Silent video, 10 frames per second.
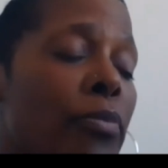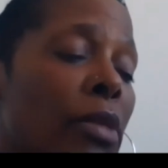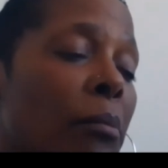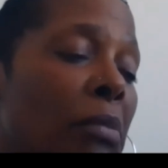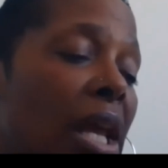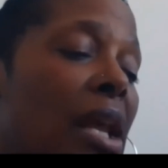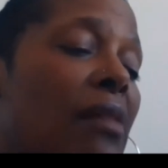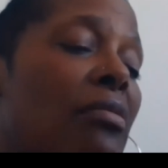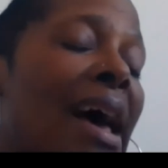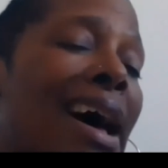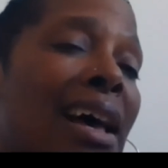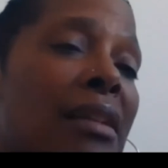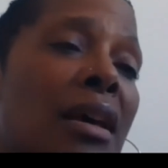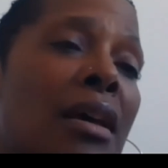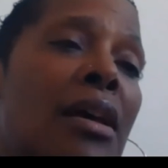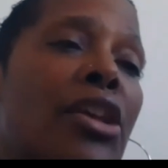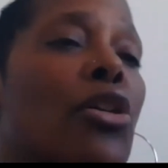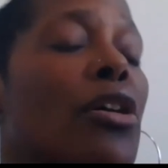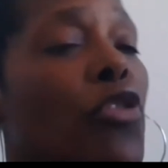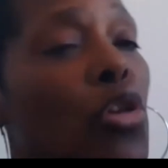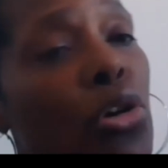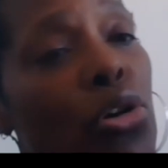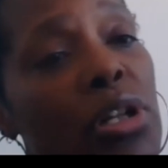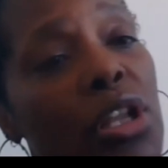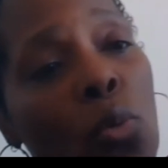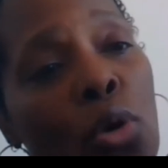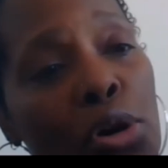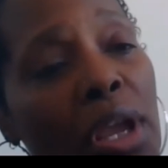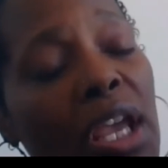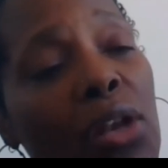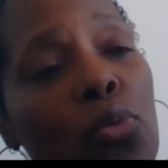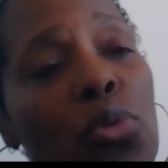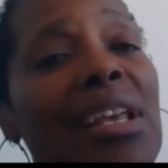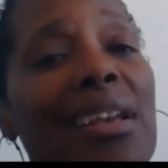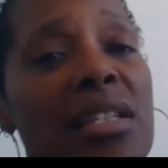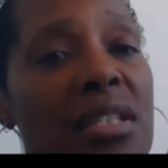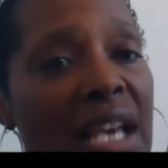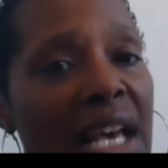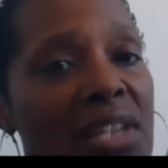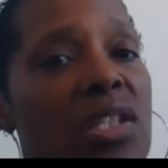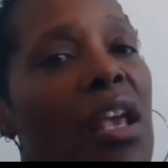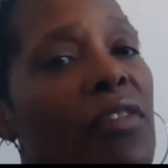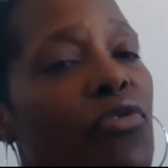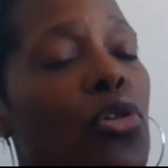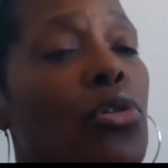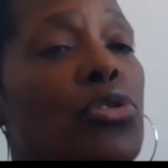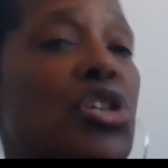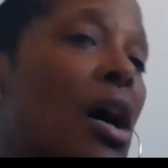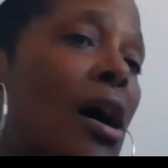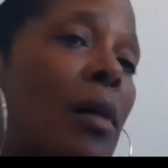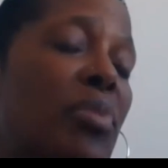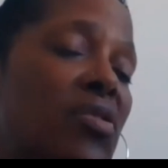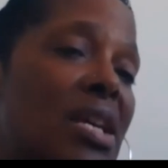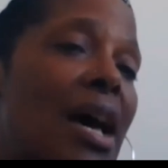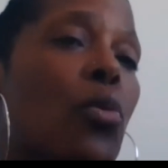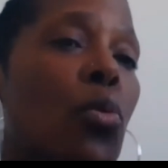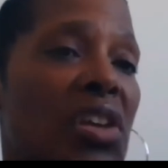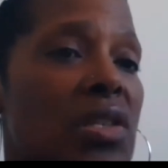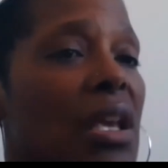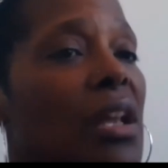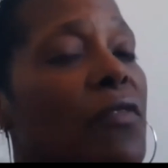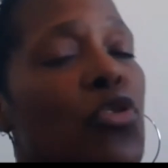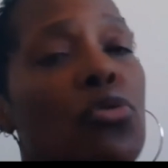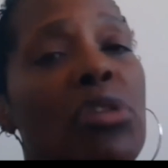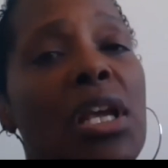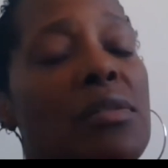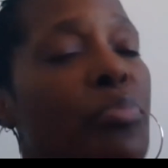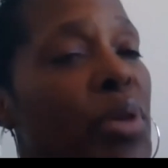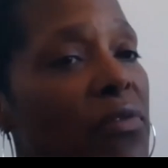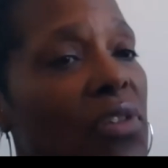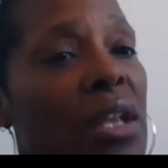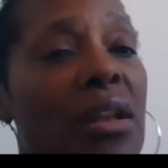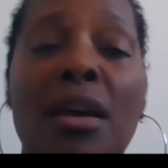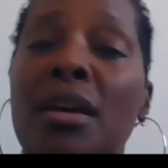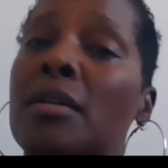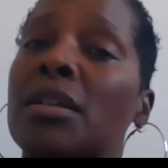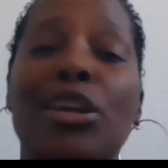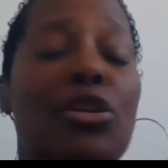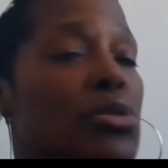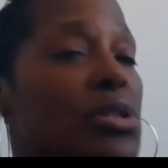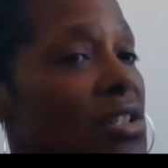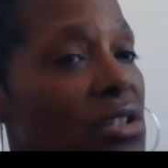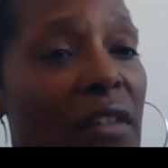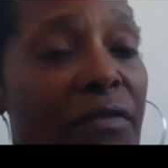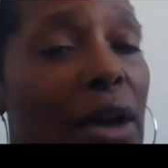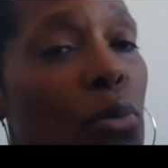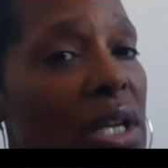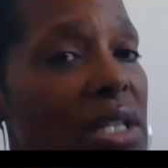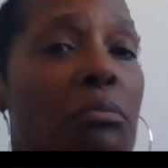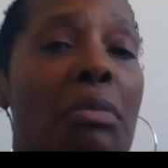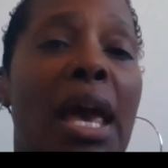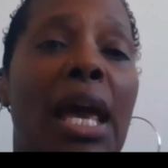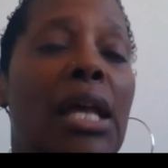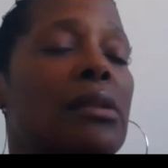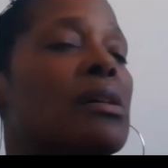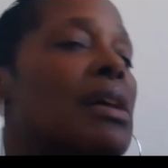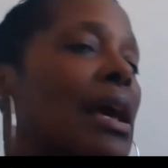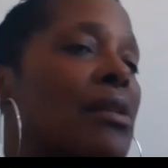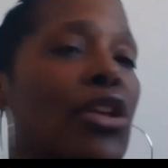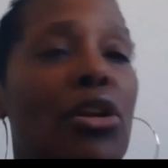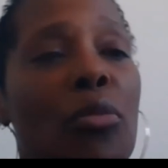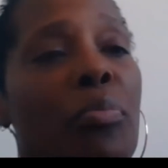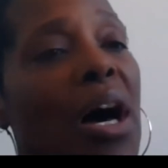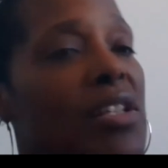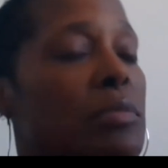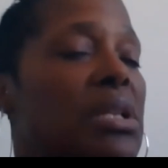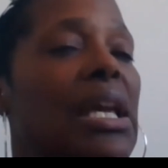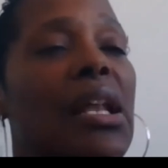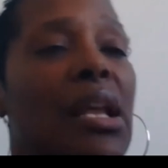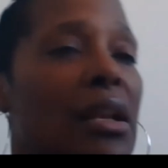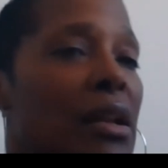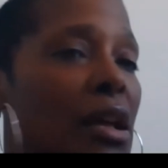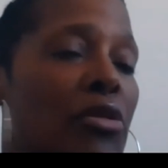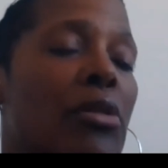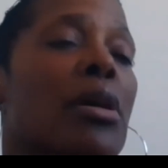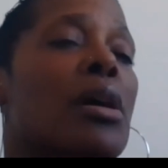meaning that, if you're currently working, really assess if your job is at risk, and if you need to pivot, dust off that resume, look at, possibly getting another